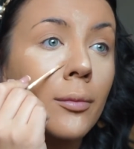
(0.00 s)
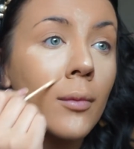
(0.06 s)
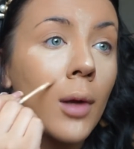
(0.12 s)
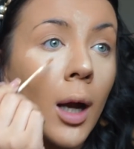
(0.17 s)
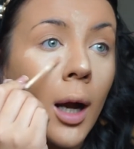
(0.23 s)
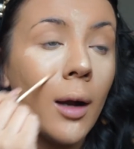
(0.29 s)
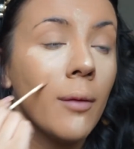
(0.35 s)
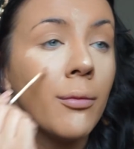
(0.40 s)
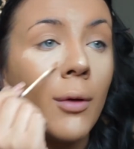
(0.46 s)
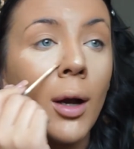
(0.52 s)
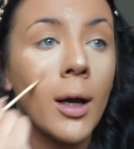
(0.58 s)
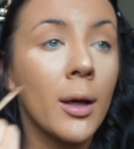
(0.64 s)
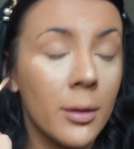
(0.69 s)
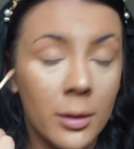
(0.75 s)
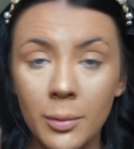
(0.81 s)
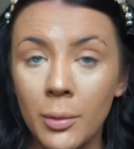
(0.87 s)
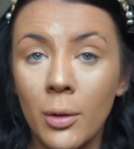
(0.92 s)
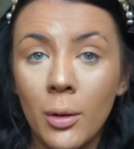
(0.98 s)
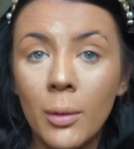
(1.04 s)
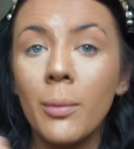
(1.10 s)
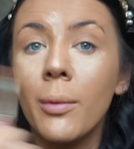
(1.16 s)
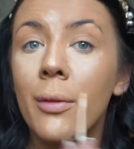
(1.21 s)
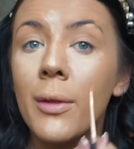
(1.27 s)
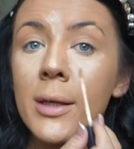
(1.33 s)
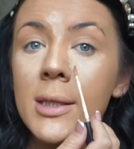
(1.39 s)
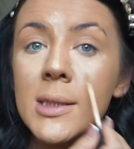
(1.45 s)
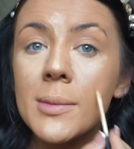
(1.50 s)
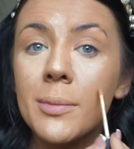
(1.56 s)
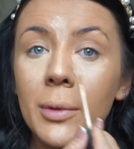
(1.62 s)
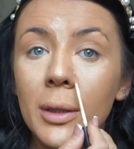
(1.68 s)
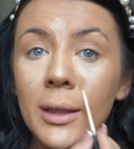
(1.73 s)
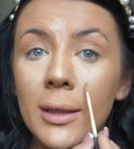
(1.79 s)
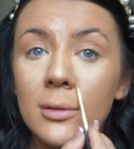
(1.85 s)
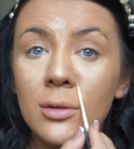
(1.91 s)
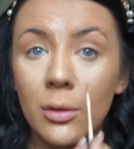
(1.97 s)
I have had to put up with this, but
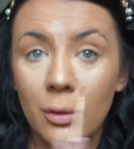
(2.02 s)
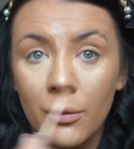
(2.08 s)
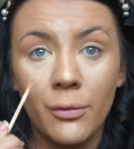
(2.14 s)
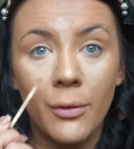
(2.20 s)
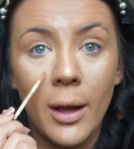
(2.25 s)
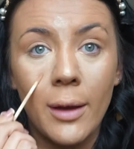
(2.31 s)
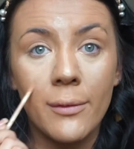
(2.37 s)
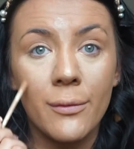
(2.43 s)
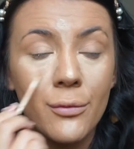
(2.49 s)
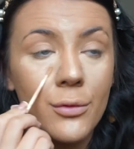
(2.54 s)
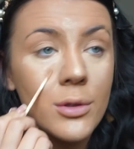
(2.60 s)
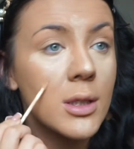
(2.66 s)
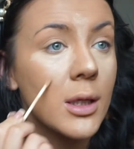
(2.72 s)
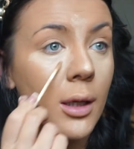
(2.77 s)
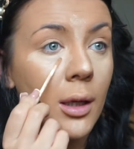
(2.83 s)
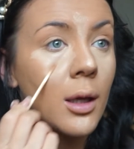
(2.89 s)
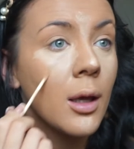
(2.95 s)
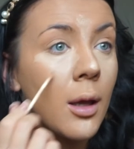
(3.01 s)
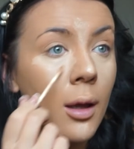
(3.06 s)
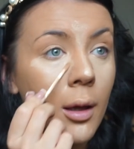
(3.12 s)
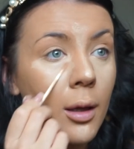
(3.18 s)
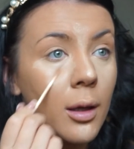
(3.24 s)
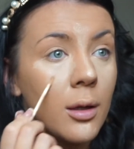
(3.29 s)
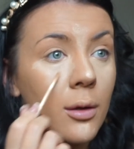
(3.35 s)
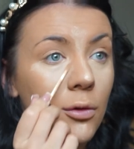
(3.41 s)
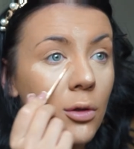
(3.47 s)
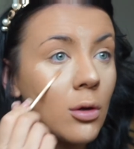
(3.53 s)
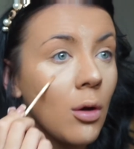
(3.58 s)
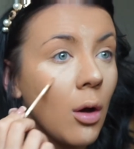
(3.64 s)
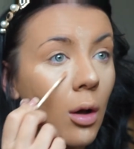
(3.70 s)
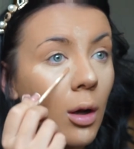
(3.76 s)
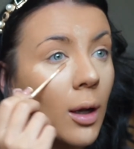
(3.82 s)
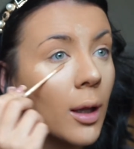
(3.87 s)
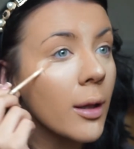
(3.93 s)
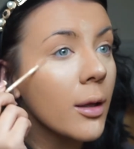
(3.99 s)
it is good for every day. And if you're
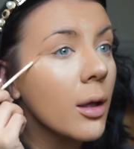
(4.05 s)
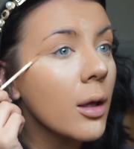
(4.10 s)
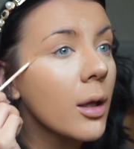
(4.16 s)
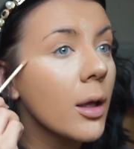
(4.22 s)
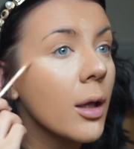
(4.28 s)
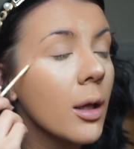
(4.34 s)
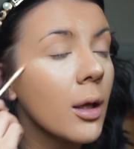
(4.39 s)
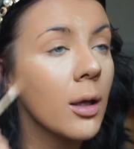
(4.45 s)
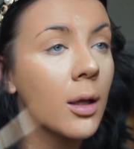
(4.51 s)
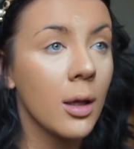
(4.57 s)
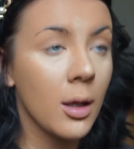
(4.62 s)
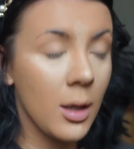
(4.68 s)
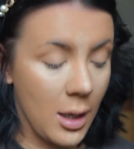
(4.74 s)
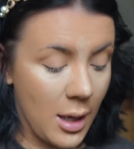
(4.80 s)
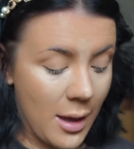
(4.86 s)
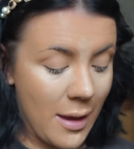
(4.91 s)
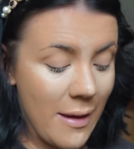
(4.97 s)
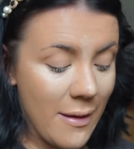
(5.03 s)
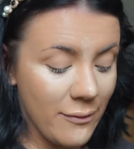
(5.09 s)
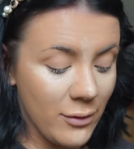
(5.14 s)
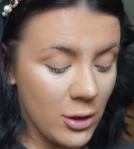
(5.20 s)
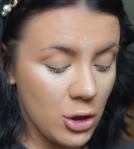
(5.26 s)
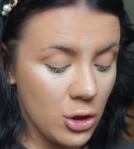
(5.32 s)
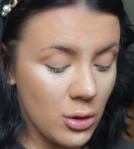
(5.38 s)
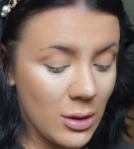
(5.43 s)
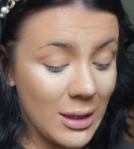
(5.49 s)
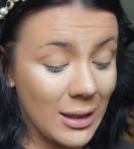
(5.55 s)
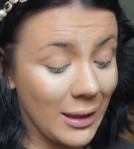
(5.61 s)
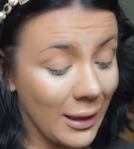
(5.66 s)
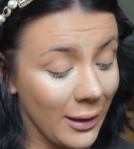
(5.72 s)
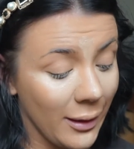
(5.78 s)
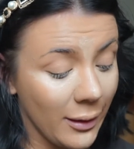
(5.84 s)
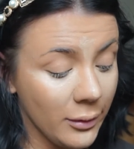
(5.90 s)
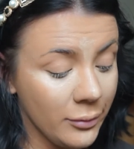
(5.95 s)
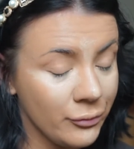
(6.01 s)
not like a heavy duty
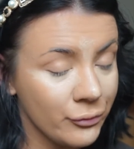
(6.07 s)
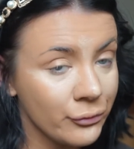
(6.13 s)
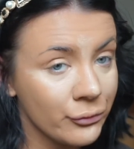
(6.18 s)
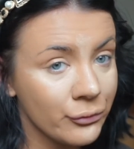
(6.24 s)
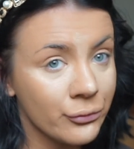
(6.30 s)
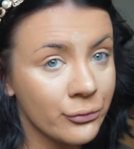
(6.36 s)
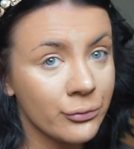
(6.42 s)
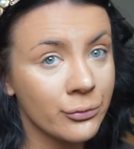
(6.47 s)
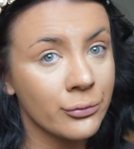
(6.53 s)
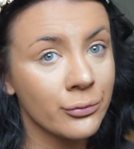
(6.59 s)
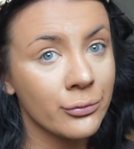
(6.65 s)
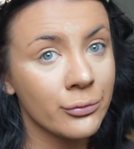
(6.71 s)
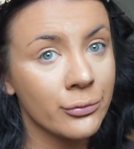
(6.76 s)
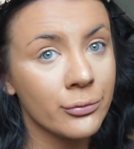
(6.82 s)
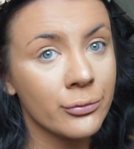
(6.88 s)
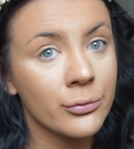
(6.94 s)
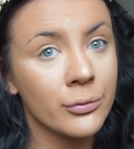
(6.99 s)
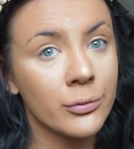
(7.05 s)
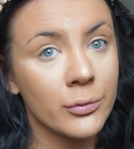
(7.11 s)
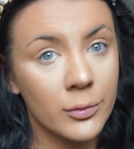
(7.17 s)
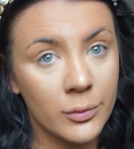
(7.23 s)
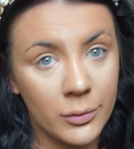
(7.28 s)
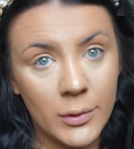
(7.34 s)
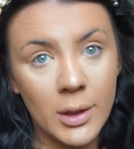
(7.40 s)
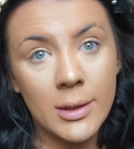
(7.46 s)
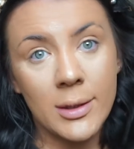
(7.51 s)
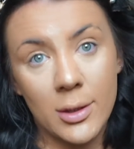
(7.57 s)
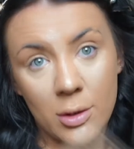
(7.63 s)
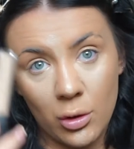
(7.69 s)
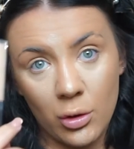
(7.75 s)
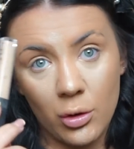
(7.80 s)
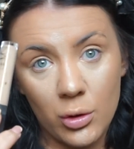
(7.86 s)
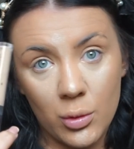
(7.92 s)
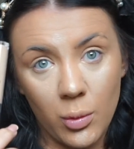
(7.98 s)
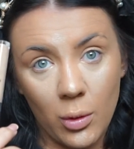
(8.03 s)
gal, this is a
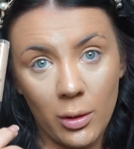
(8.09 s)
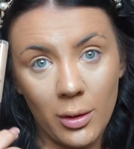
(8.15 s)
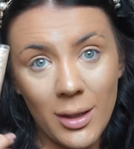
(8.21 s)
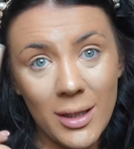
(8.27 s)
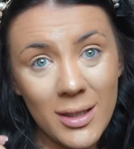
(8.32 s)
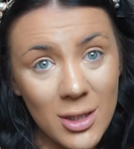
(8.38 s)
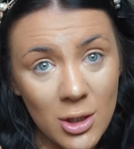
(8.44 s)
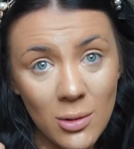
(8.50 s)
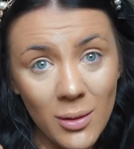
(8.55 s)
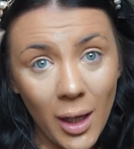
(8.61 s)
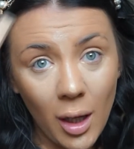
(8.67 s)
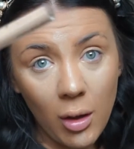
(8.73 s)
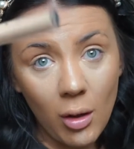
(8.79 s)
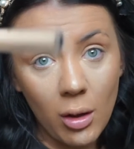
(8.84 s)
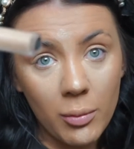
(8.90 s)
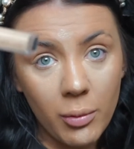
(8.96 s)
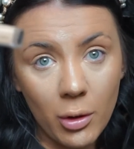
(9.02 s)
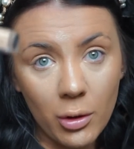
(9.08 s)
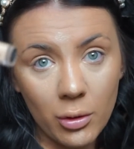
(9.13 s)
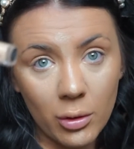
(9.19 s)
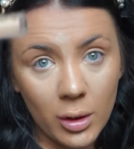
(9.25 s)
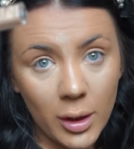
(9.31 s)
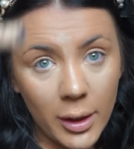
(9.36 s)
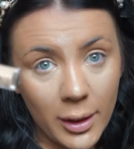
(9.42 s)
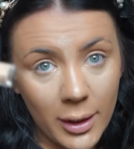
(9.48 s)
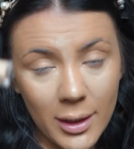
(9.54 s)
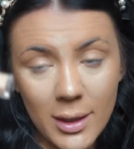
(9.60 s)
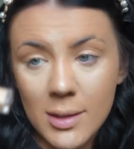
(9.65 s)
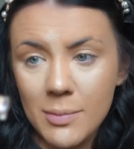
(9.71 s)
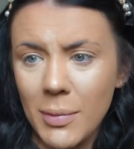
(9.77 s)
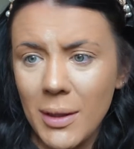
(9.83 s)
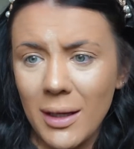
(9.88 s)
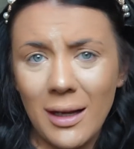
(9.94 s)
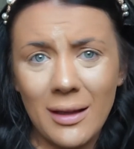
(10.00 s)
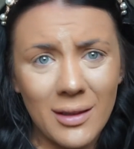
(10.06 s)
good one. And you do get a lot of product. Like, it is
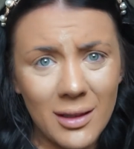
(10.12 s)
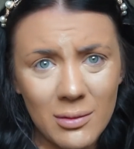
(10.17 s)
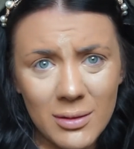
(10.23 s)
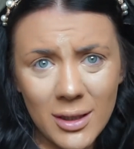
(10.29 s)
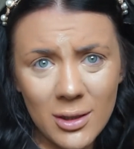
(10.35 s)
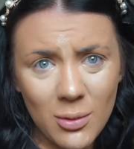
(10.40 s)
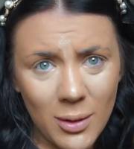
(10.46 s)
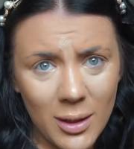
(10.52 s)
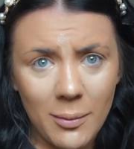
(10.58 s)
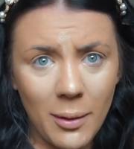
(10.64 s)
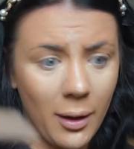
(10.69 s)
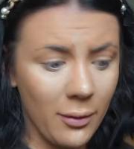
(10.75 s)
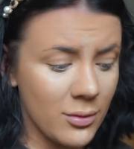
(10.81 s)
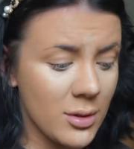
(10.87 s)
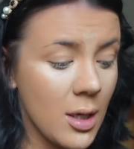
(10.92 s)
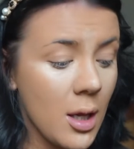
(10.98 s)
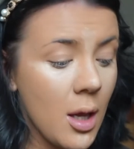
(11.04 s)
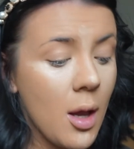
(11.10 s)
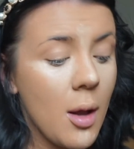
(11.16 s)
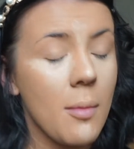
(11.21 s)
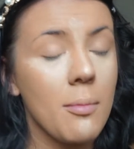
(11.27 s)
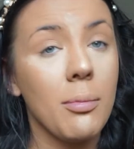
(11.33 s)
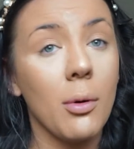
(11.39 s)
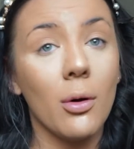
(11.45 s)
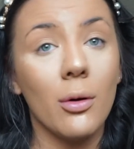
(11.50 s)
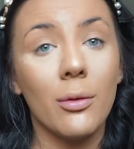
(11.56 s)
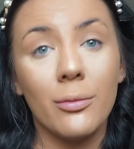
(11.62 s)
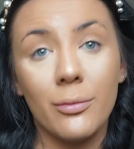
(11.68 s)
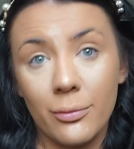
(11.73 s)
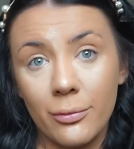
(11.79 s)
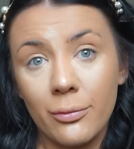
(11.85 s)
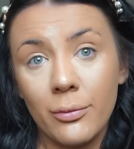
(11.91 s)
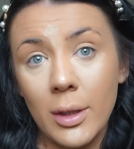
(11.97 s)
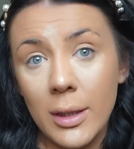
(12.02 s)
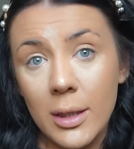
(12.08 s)
big. I think it was like £20, but
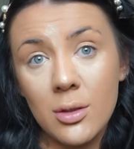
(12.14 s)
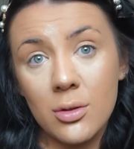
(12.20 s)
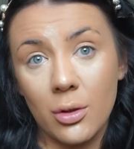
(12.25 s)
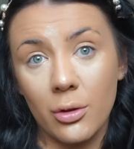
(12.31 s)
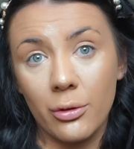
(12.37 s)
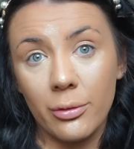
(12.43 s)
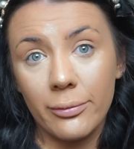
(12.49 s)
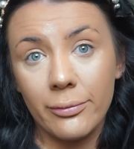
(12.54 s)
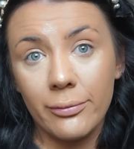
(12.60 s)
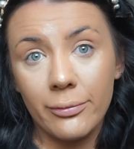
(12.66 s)
it is good.